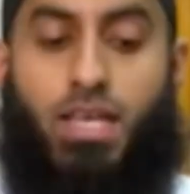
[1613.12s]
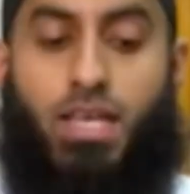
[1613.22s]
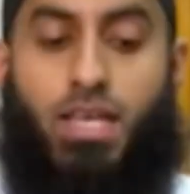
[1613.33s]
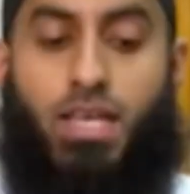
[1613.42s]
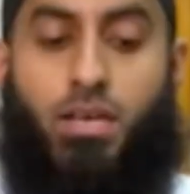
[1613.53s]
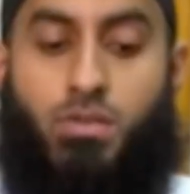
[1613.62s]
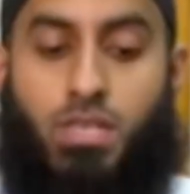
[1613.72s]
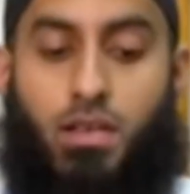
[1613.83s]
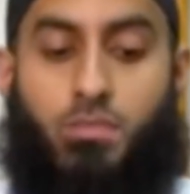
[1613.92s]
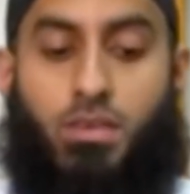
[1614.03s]

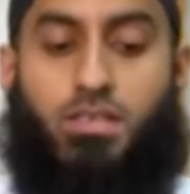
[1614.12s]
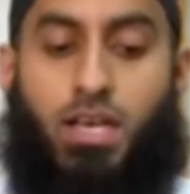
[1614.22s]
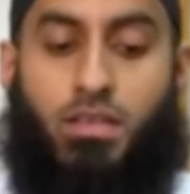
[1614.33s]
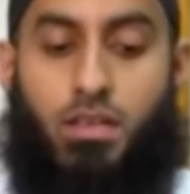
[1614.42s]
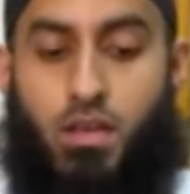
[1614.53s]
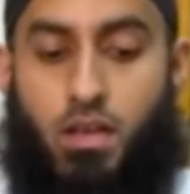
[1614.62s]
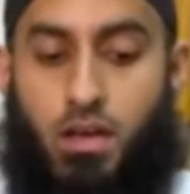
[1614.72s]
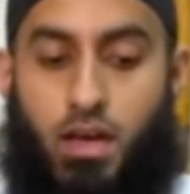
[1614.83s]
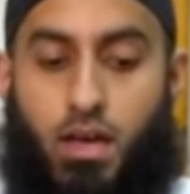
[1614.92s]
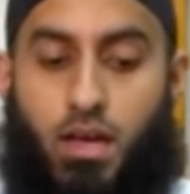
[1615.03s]

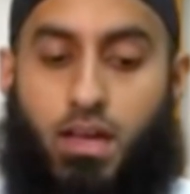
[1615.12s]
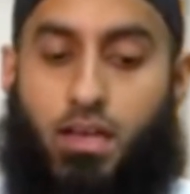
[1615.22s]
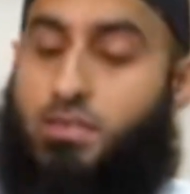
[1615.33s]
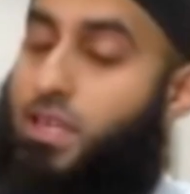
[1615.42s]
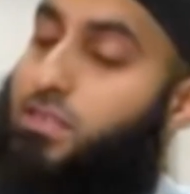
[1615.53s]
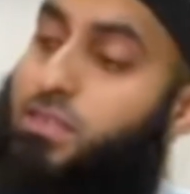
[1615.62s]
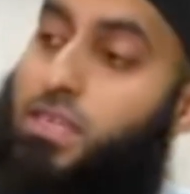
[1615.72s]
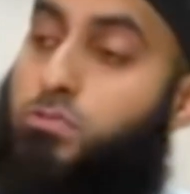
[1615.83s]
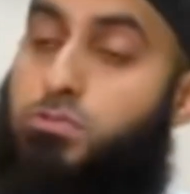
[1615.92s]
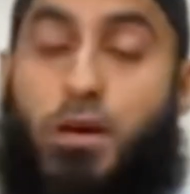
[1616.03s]
He said,
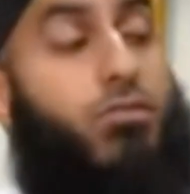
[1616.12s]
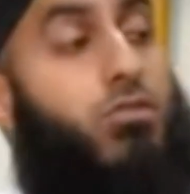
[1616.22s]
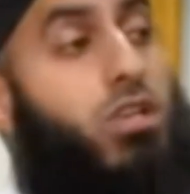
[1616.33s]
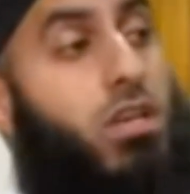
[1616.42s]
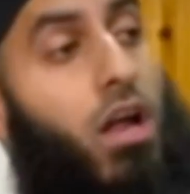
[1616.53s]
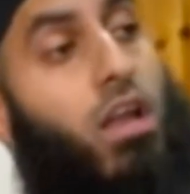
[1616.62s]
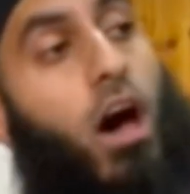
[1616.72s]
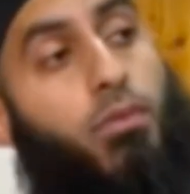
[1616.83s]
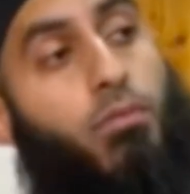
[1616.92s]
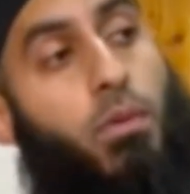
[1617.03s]
seek refuge in Allah
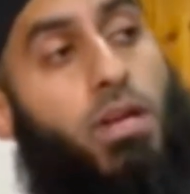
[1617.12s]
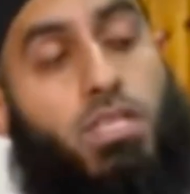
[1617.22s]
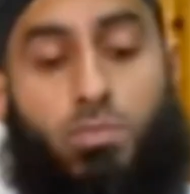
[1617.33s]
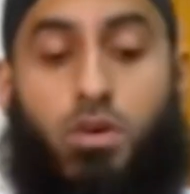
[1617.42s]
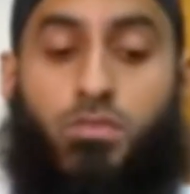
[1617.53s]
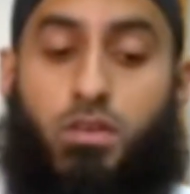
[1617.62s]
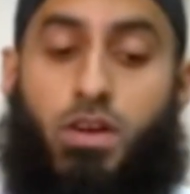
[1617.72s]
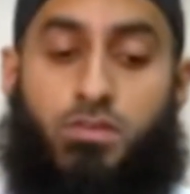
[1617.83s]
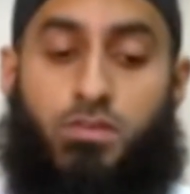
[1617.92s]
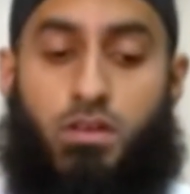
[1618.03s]
from the punishment of the grave.